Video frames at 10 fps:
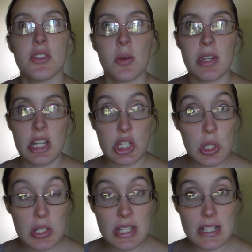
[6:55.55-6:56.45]
So we need
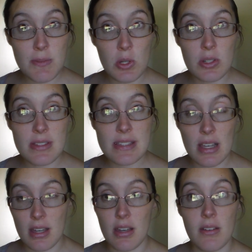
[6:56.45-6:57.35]
2 teaspoons
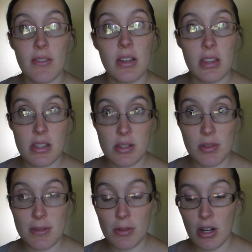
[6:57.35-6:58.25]
of the
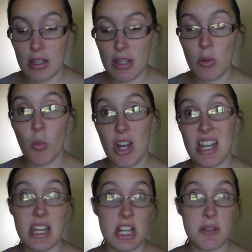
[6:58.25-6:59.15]
squeezable garlic,
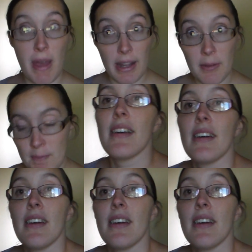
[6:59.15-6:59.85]
1 in each bag.